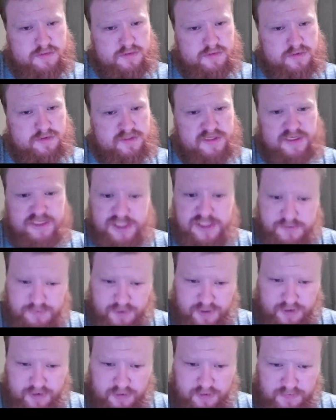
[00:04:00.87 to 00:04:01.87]
did he just
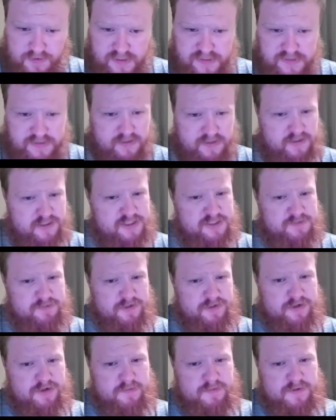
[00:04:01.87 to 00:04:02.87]
blunder a piece? I think he just
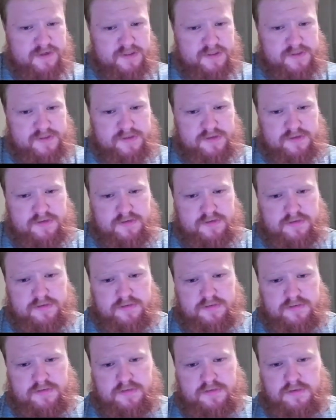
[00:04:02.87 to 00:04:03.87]
blundered a piece.
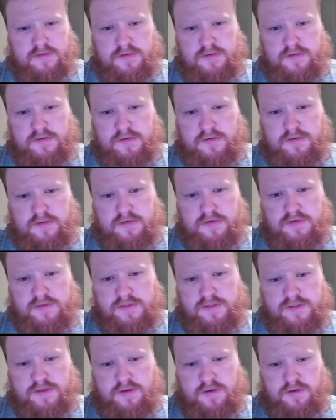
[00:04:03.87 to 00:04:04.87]

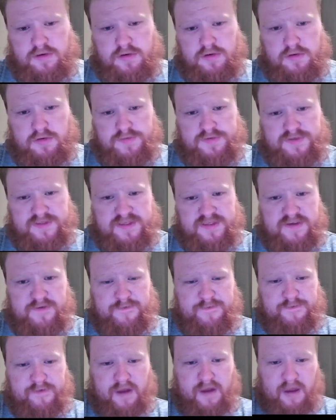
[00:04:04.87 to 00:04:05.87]
So
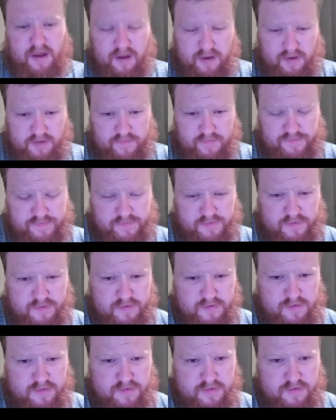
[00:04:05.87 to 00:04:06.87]
d5,
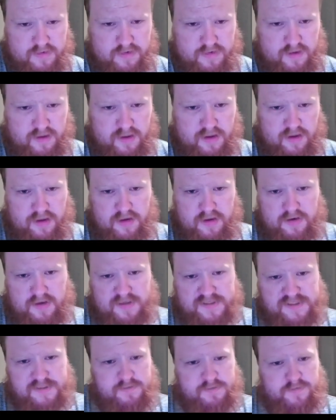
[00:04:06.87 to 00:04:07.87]
and he
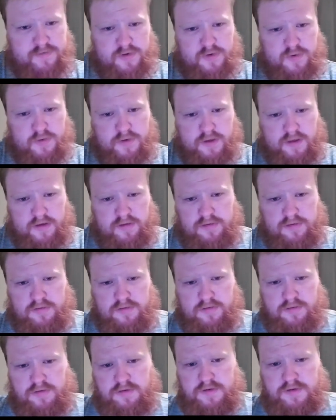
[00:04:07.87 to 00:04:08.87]
has to move the queen.
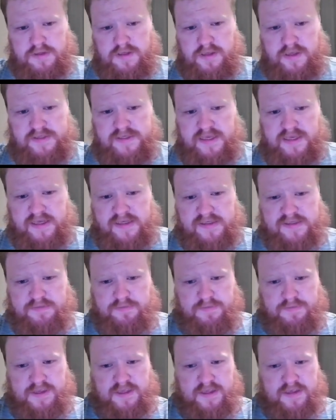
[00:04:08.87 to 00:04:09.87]
He takes
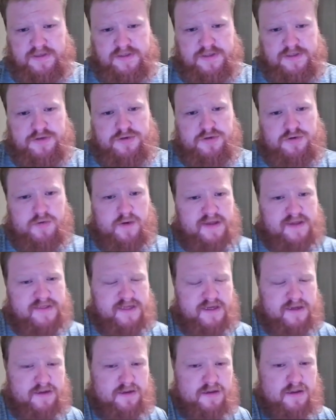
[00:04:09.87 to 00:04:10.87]
b2, I
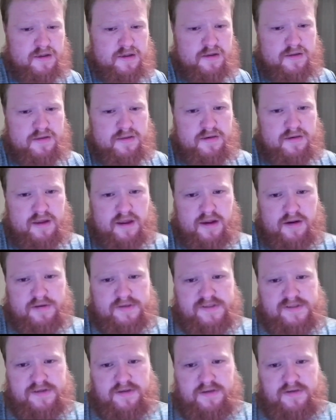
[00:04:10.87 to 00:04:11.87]
take the knight on
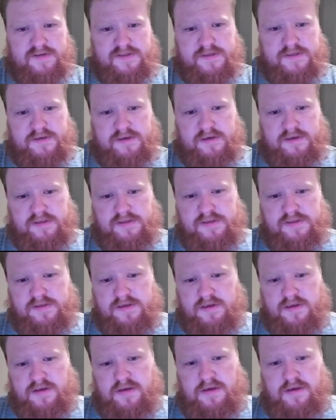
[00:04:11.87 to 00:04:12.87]
c6,
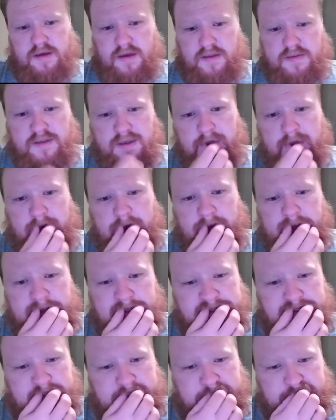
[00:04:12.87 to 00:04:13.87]
and then he
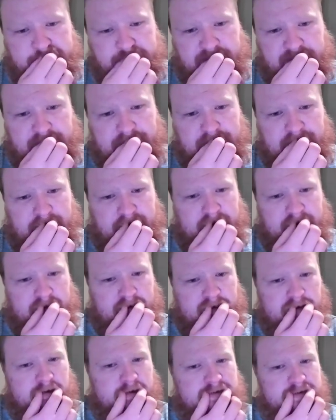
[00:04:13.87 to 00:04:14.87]
takes my knight
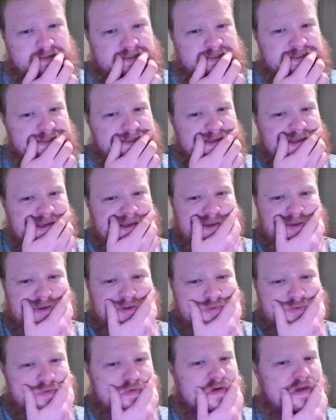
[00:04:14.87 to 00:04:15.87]
on
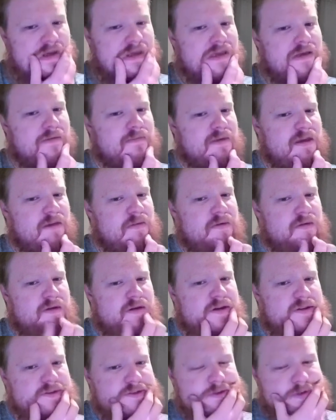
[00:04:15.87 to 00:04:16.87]
c3. Maybe
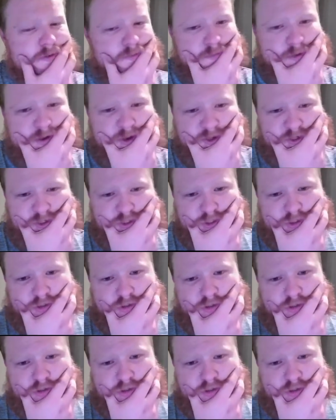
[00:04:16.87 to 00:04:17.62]
not so much.